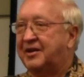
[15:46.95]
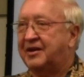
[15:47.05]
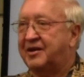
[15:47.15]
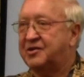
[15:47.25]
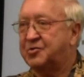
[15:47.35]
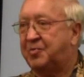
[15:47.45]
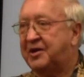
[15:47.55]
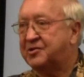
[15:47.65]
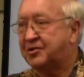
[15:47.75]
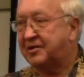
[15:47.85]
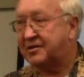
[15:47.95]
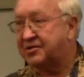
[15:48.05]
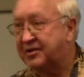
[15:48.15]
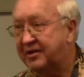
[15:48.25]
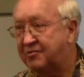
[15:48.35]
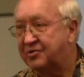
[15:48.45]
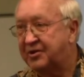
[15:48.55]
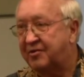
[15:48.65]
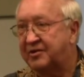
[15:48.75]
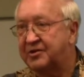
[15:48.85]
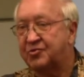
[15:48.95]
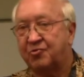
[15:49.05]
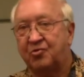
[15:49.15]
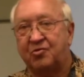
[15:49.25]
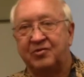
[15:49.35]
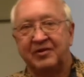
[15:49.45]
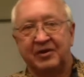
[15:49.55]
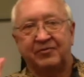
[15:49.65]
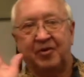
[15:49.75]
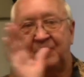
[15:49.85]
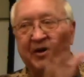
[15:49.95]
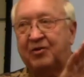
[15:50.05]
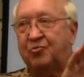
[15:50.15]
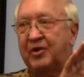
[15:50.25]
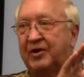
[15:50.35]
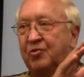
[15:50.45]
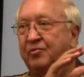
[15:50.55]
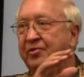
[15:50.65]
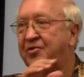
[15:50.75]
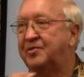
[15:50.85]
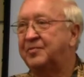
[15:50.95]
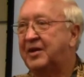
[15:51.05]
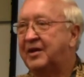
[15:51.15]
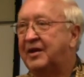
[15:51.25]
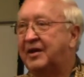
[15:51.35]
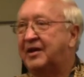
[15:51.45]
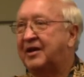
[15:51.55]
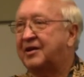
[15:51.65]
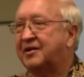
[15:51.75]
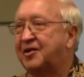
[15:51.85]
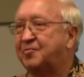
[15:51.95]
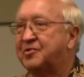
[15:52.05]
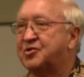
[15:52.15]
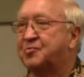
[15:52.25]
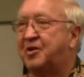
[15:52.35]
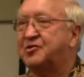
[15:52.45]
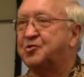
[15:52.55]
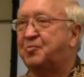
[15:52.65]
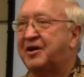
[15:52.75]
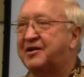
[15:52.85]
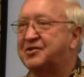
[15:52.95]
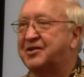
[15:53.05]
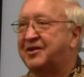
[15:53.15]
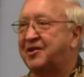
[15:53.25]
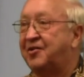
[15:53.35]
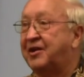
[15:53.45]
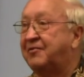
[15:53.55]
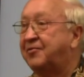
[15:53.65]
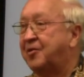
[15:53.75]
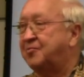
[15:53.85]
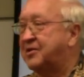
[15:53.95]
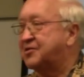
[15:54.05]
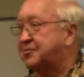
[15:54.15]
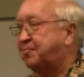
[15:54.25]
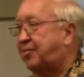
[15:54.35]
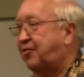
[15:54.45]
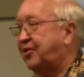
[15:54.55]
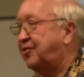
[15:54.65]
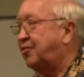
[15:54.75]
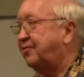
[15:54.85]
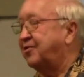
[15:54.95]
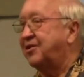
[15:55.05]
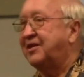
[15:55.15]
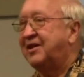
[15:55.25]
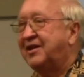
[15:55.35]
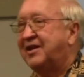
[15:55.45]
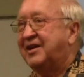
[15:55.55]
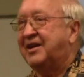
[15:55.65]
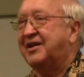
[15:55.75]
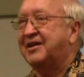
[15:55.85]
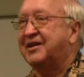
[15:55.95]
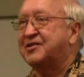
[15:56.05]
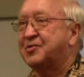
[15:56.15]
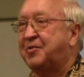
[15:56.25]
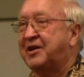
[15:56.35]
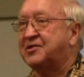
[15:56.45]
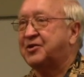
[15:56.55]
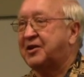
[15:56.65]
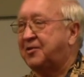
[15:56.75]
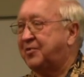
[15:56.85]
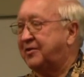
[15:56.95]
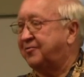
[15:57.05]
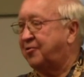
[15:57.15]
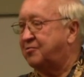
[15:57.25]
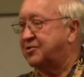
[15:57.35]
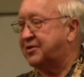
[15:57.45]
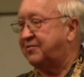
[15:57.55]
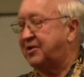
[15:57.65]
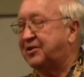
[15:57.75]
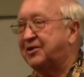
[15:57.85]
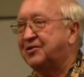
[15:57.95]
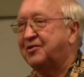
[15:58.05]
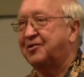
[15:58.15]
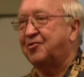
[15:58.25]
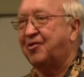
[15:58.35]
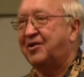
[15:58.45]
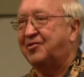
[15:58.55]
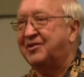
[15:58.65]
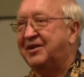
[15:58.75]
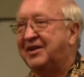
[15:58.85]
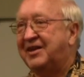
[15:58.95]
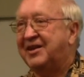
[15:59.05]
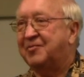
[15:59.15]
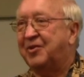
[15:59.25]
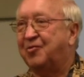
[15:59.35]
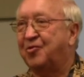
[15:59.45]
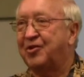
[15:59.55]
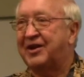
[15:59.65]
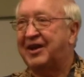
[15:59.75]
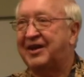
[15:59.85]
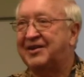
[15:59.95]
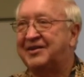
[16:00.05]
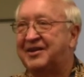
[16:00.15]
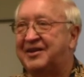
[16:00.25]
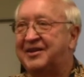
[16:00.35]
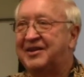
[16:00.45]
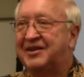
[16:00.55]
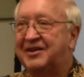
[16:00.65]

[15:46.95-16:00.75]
and he got his plastic, let's say it was down this road and that way over, and he had a couple of sponge pots in there, and the mist flying over, he didn't get his plastic, and it froze everything to the ground. But where he had the